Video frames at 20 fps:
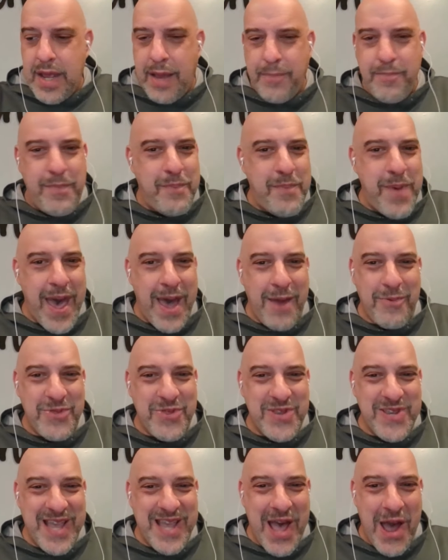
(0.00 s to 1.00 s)
I'm bad
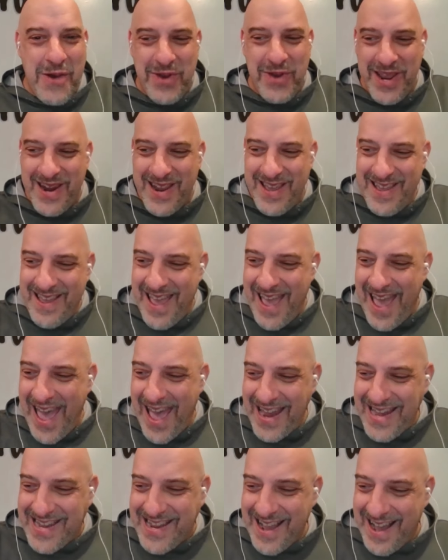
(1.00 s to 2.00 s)
with this counting
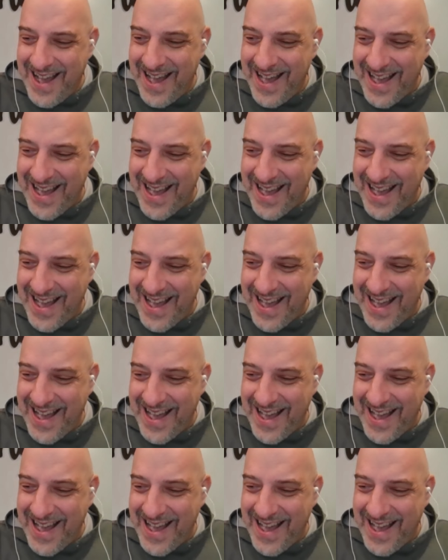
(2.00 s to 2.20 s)
at